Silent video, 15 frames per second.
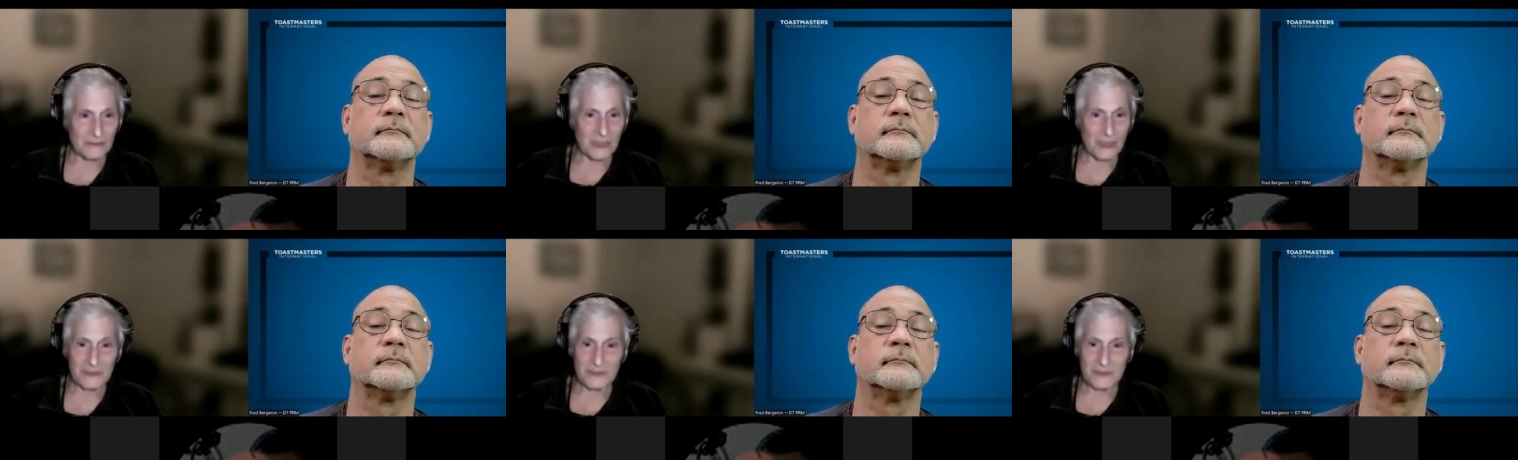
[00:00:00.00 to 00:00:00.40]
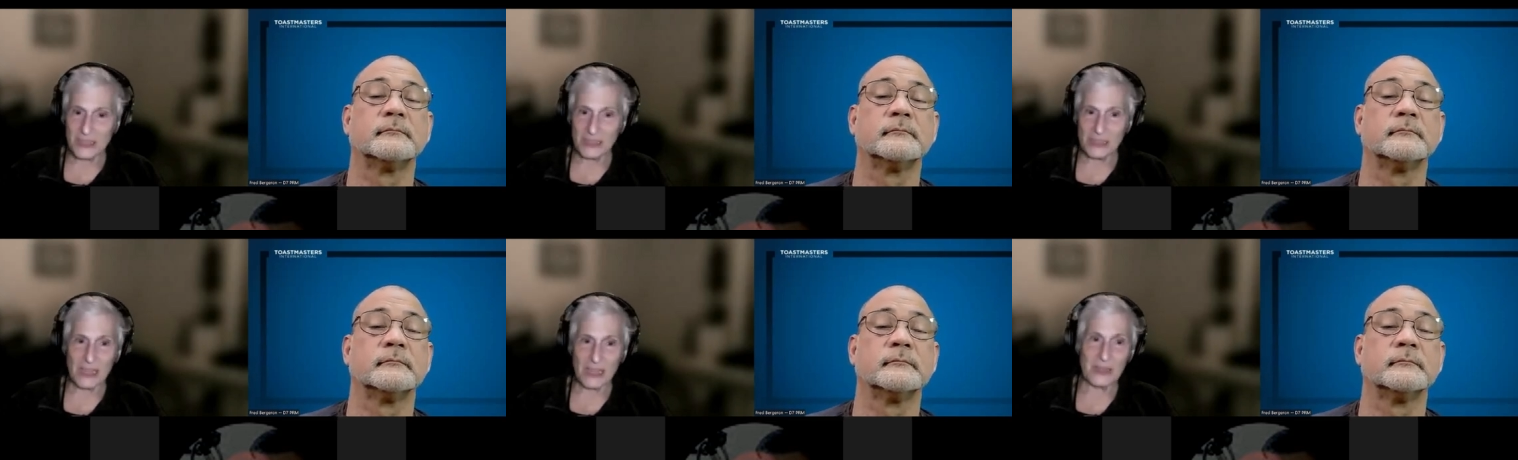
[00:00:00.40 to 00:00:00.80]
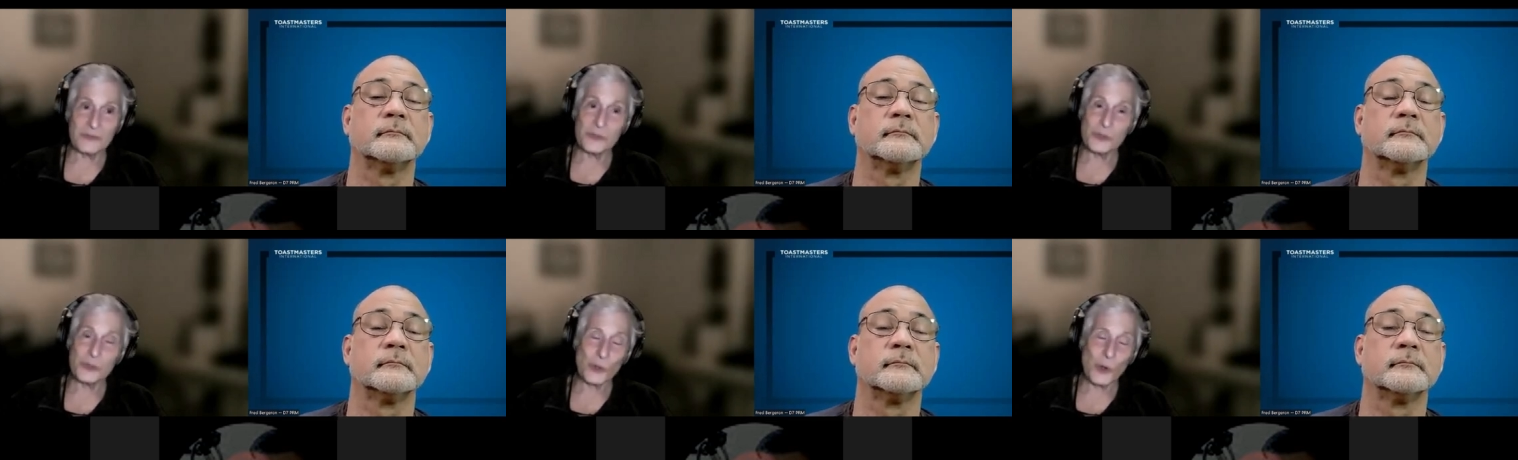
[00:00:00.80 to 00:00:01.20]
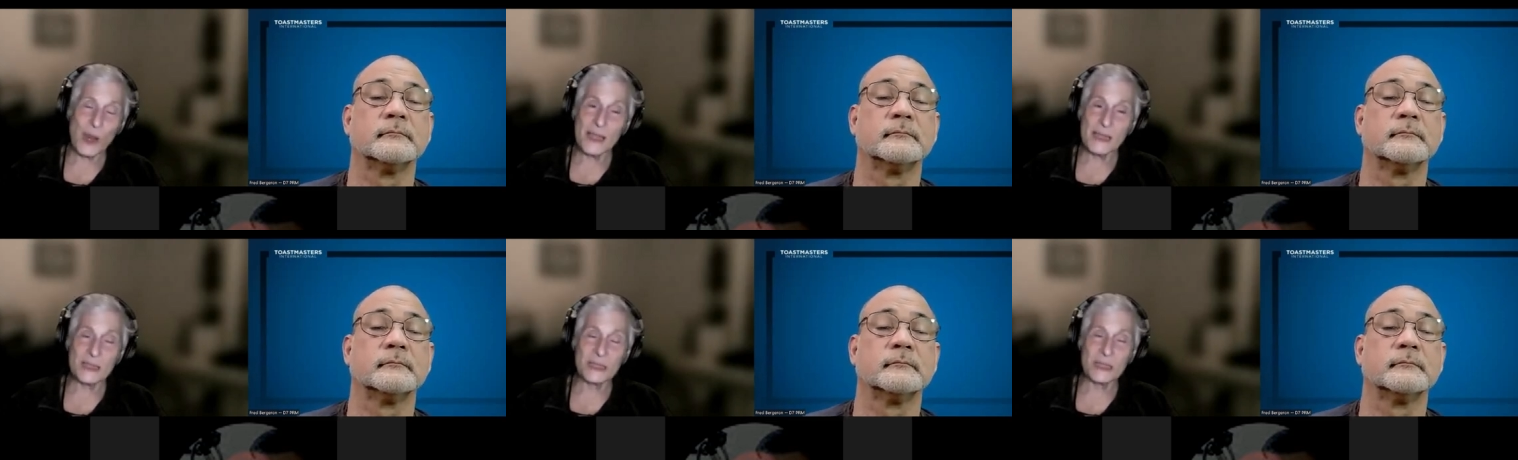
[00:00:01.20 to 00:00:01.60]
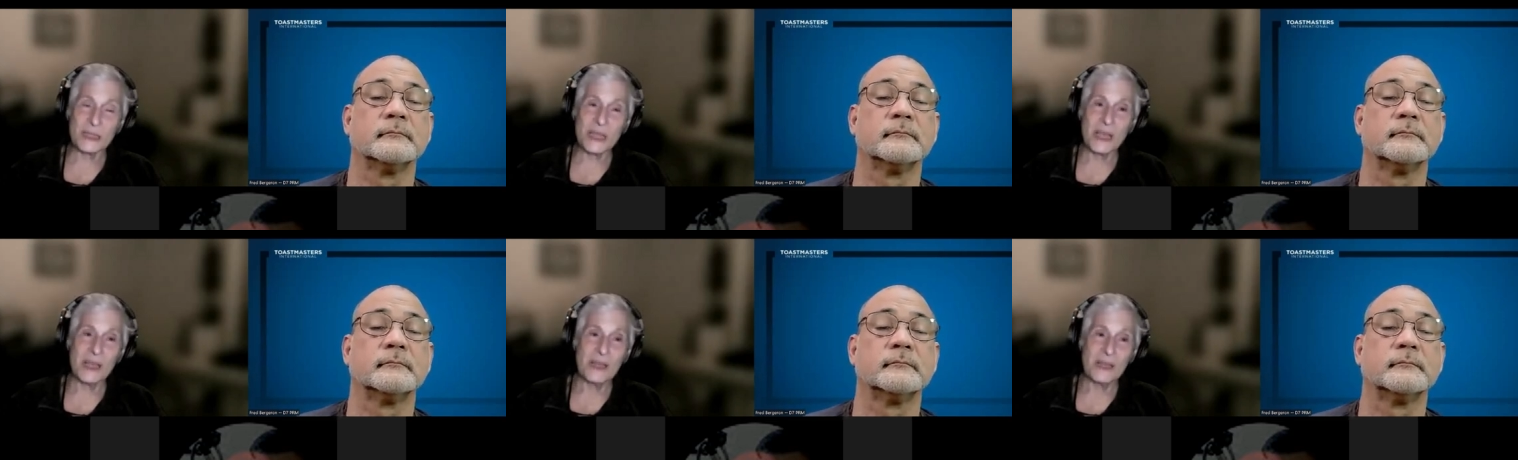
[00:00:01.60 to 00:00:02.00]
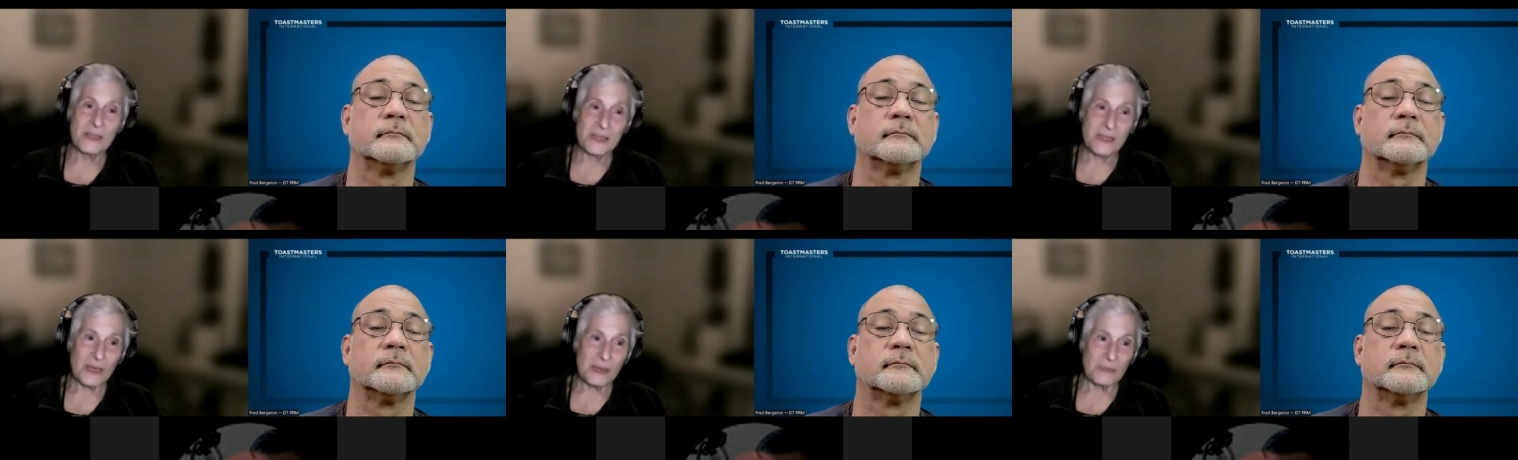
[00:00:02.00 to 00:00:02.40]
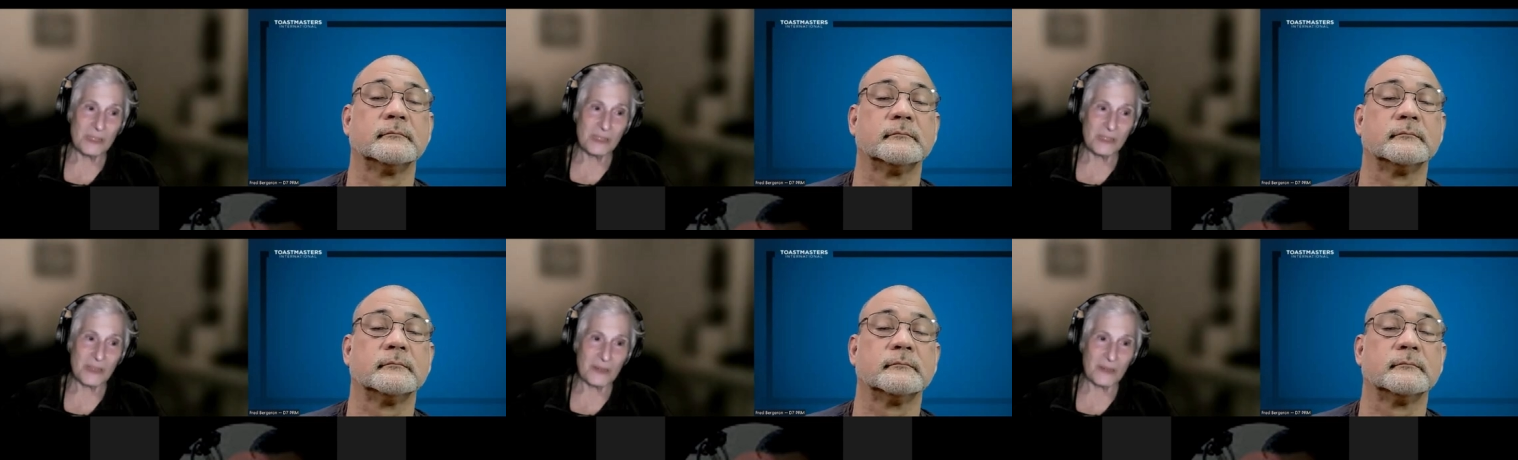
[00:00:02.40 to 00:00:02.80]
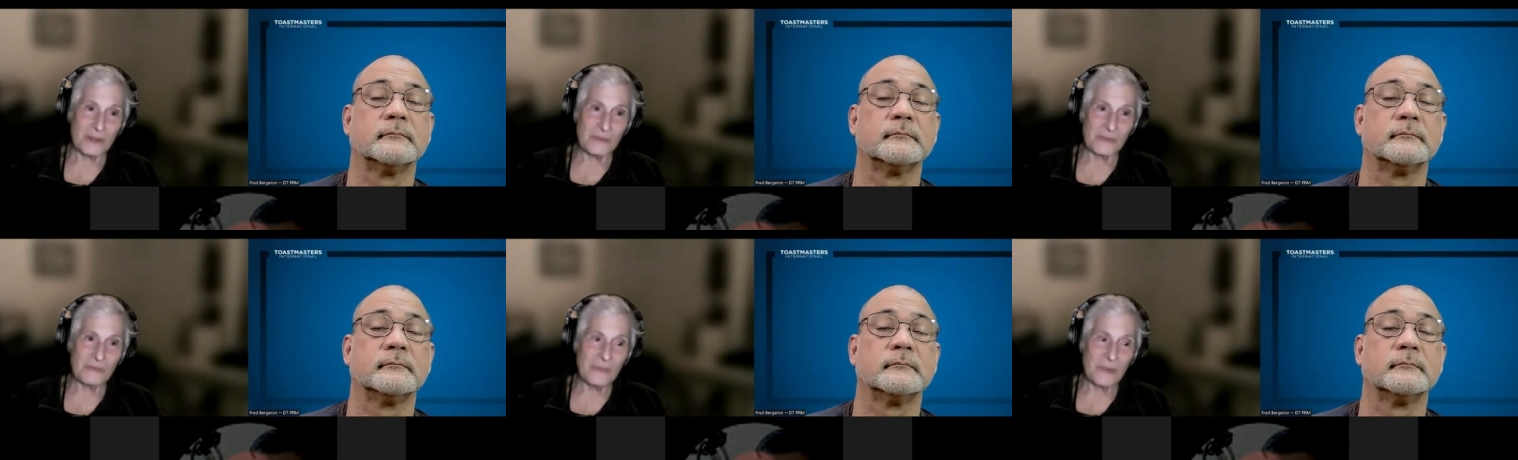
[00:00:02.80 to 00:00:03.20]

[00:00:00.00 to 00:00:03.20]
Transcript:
Speaker 1: I've seen a lot of trends come and go.